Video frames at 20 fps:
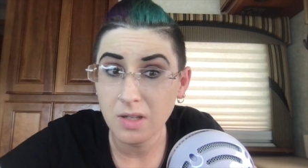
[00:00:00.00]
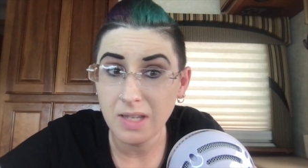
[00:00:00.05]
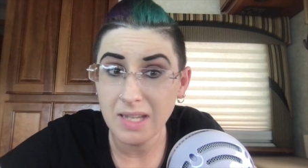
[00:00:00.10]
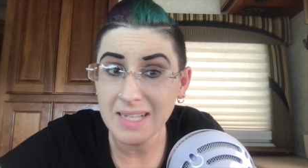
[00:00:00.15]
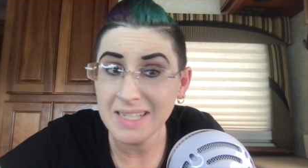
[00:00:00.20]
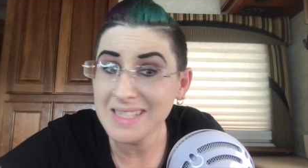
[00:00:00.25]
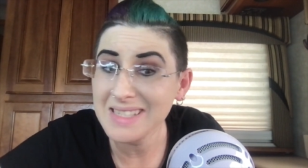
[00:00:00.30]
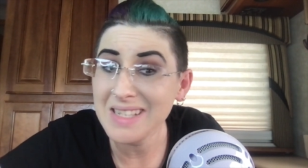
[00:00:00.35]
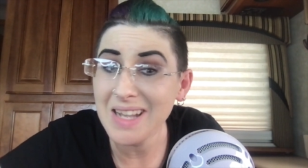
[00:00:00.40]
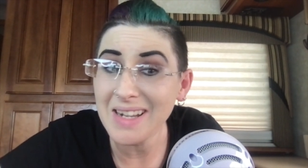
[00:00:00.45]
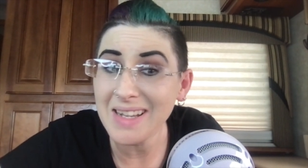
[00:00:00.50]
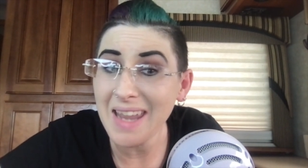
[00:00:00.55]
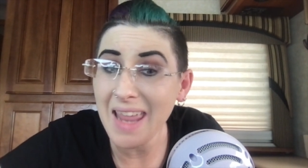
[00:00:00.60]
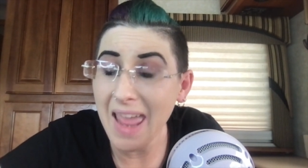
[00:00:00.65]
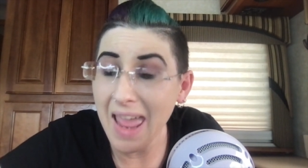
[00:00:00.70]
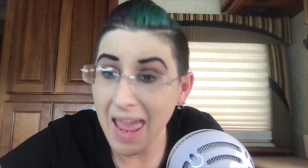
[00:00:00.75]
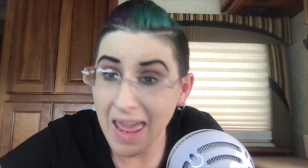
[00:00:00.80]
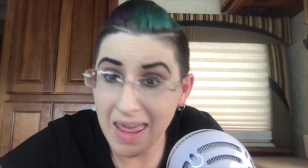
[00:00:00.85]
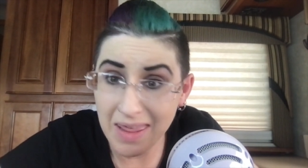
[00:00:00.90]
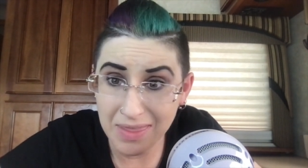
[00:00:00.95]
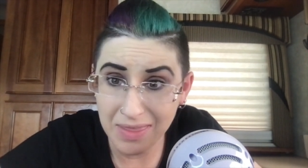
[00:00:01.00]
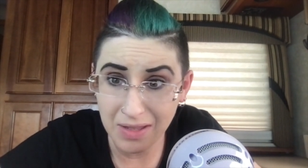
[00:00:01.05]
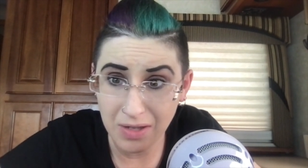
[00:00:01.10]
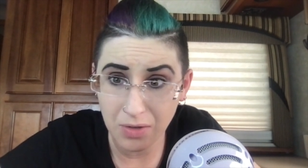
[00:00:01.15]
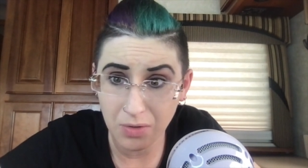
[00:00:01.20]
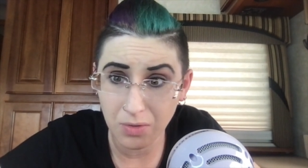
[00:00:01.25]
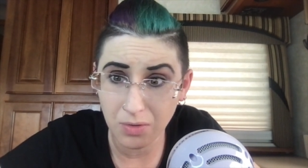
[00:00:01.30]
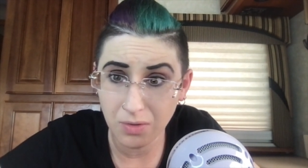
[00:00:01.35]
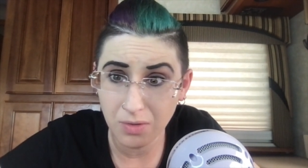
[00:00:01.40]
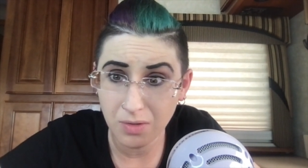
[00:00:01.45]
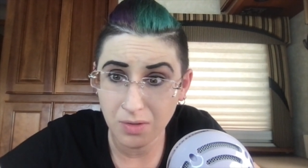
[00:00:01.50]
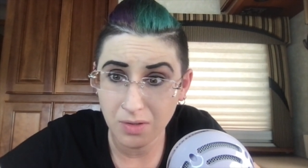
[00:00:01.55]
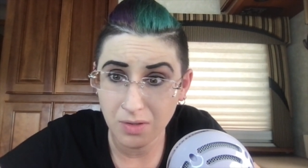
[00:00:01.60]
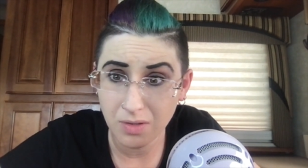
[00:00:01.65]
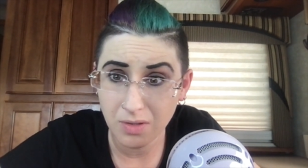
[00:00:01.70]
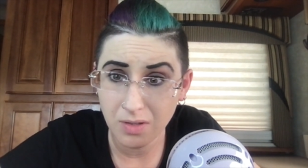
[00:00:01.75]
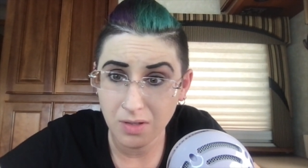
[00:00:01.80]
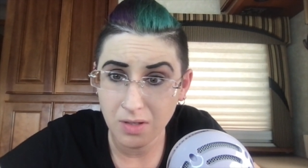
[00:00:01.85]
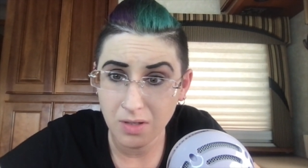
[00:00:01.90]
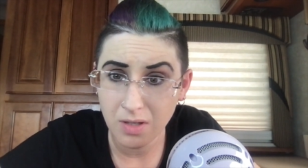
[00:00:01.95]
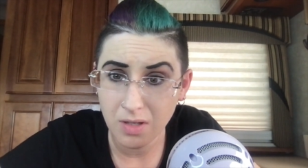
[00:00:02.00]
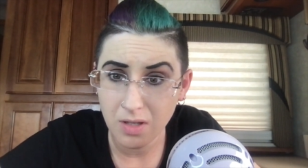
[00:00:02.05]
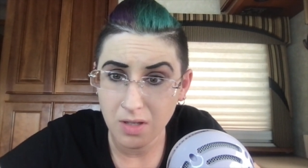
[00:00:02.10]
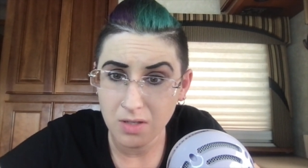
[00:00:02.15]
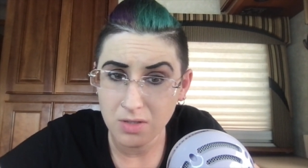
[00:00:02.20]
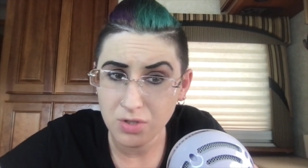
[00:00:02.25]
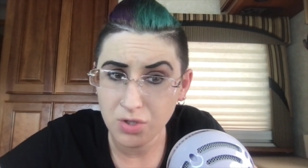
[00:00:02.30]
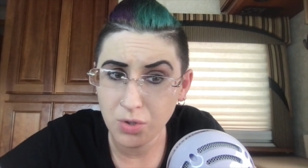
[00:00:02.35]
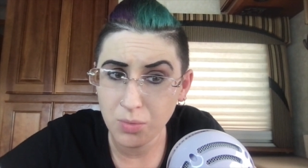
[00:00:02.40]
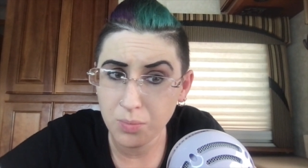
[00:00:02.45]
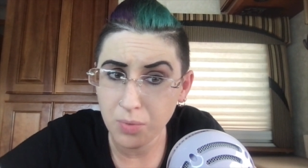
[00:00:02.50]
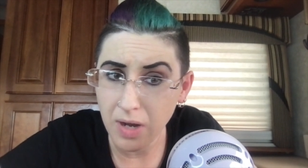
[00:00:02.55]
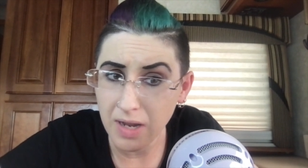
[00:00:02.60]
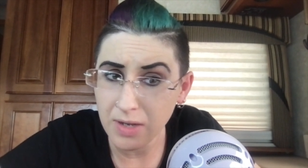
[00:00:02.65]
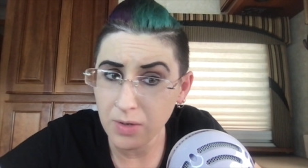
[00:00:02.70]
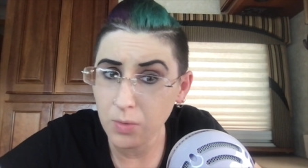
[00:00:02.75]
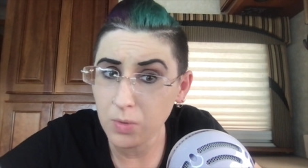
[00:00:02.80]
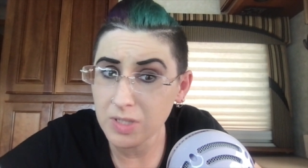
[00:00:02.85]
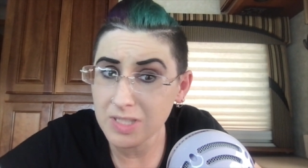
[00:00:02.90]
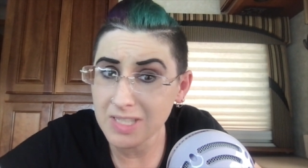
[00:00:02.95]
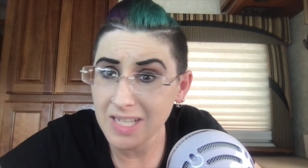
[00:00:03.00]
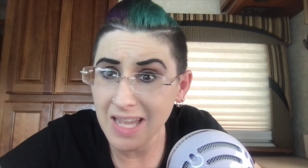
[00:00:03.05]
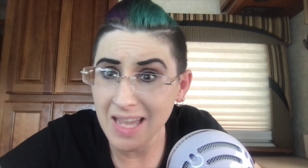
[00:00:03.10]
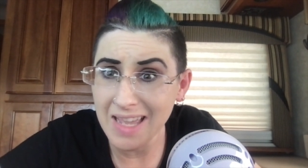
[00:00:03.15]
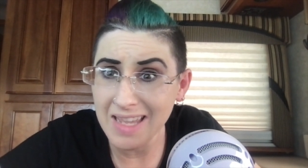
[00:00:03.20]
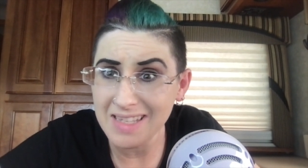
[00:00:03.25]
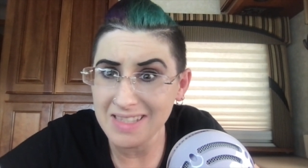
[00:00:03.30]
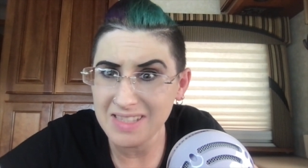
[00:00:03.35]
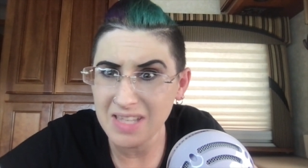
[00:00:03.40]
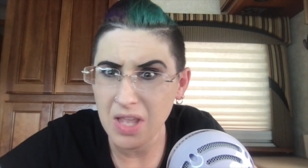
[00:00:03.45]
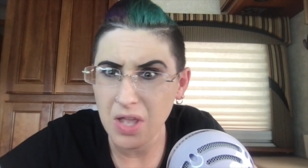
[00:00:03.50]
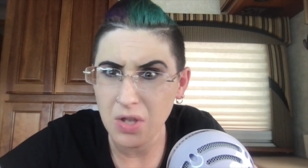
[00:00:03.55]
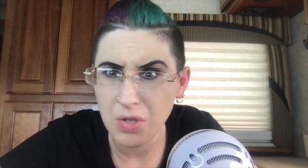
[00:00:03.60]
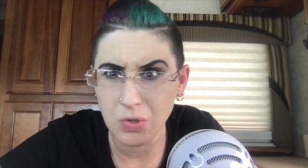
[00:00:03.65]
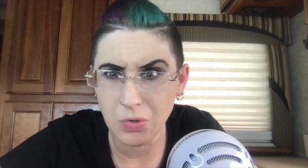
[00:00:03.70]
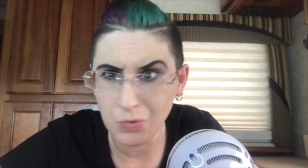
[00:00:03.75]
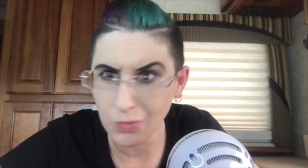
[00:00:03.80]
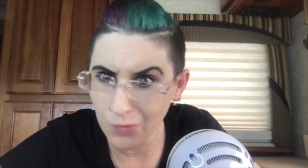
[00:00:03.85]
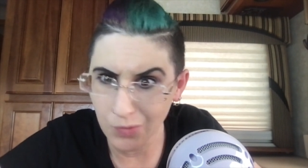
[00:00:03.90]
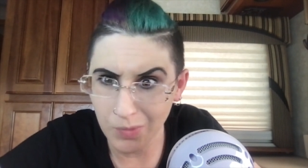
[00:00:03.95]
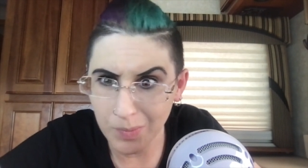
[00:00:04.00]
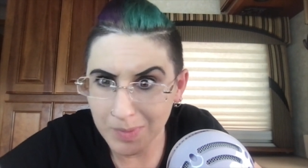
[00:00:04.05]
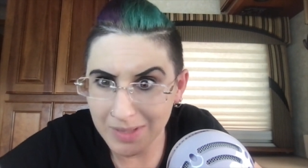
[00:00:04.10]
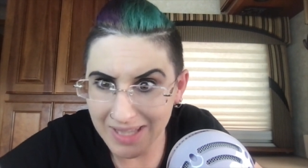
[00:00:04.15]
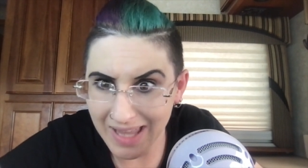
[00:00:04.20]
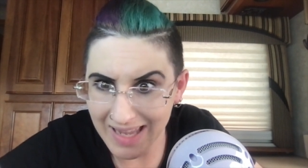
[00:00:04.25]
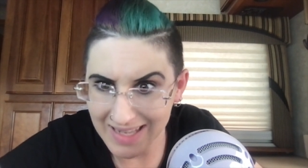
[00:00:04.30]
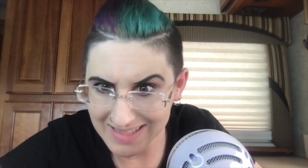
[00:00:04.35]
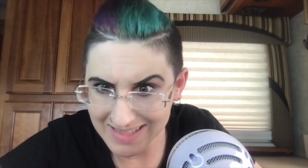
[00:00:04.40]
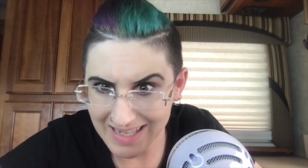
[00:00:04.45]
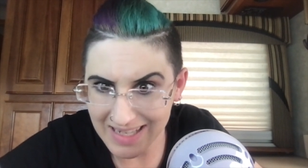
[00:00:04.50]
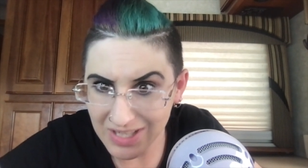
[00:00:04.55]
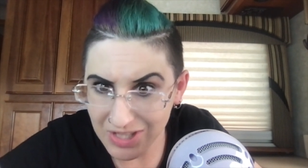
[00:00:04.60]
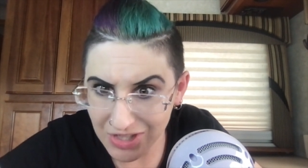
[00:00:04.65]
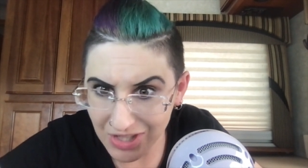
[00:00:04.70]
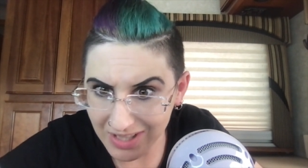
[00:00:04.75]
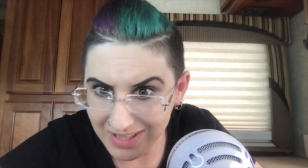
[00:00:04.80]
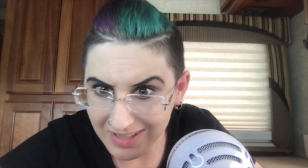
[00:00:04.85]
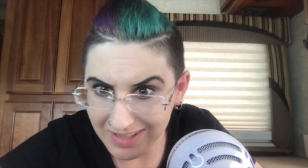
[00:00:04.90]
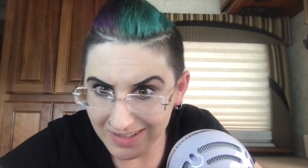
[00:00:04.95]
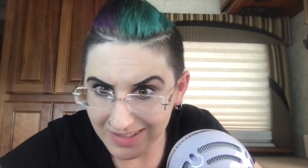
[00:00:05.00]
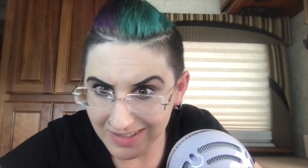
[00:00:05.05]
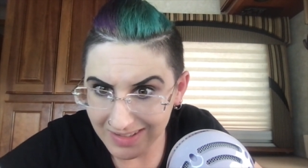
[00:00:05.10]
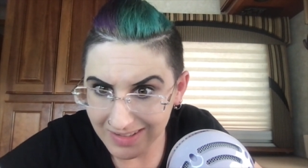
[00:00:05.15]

it is not ethical to prioritize normalization